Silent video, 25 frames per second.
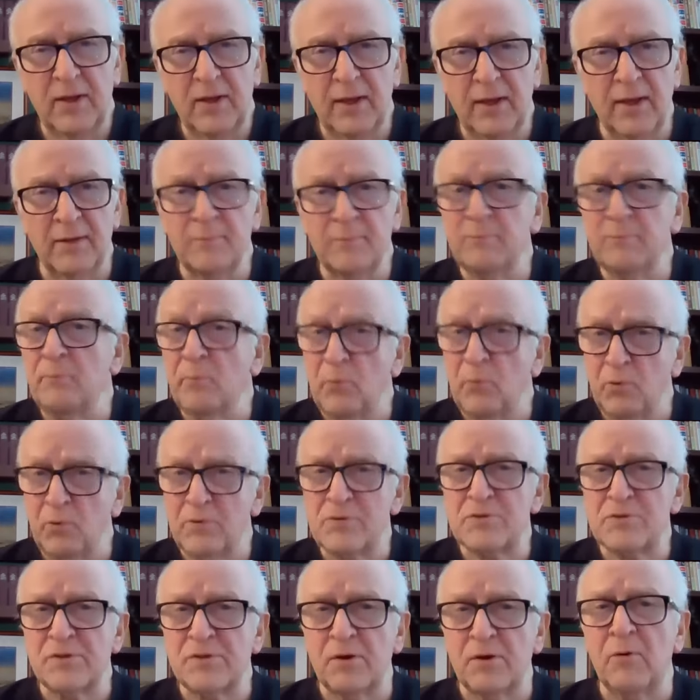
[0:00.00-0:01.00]
and more
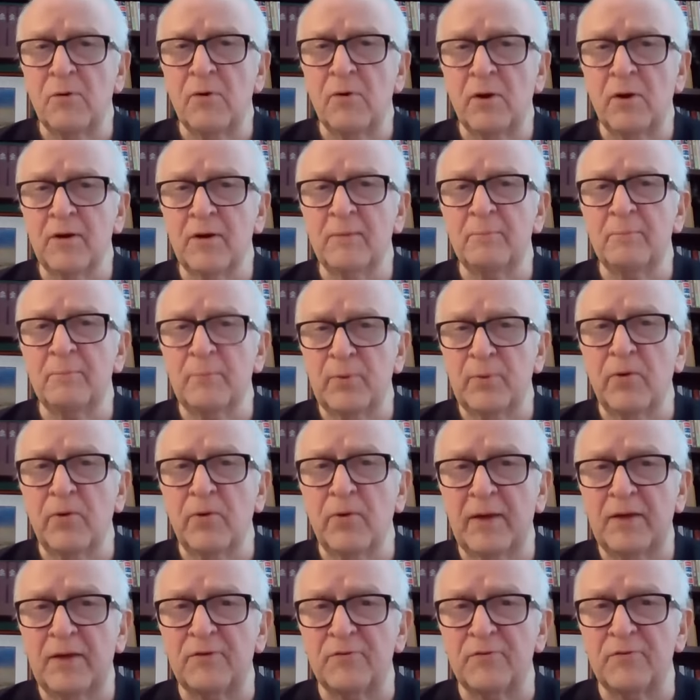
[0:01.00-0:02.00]
so our
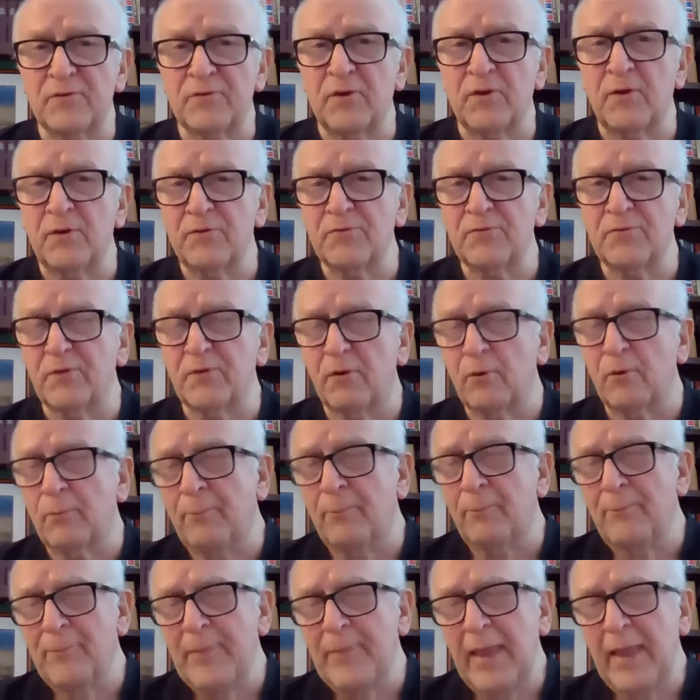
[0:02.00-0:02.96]
employees also.